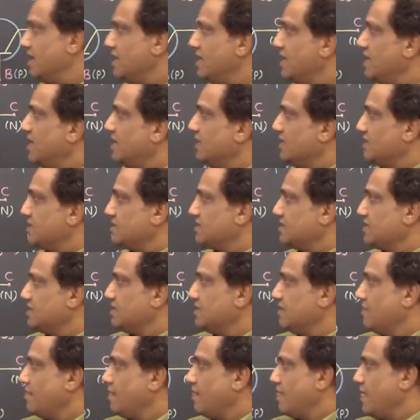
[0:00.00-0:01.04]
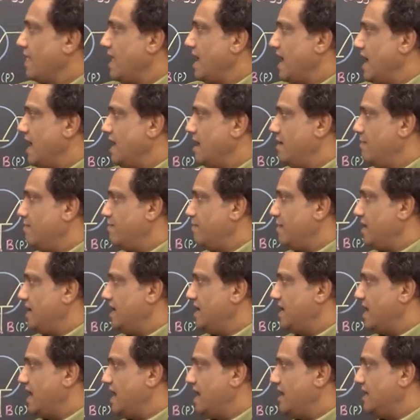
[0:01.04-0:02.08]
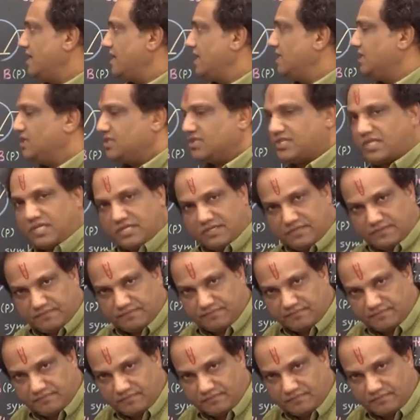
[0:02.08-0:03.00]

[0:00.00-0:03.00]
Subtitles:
Here it is, NPN transistor,